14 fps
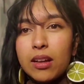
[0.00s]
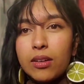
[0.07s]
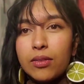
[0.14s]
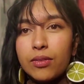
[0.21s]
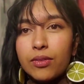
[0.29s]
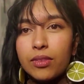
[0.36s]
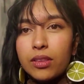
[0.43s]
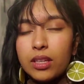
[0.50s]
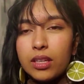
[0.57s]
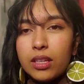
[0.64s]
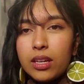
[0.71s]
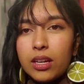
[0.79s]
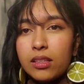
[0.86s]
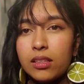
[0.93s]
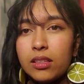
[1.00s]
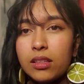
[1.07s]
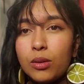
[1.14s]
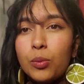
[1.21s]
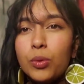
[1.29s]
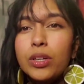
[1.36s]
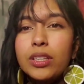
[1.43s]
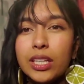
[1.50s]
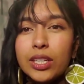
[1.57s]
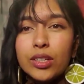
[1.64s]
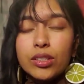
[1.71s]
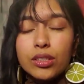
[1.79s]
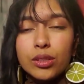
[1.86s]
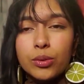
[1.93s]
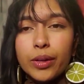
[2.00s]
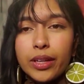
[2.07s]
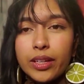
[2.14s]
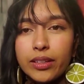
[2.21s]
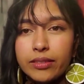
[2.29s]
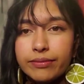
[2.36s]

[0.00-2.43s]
of the work that you're doing.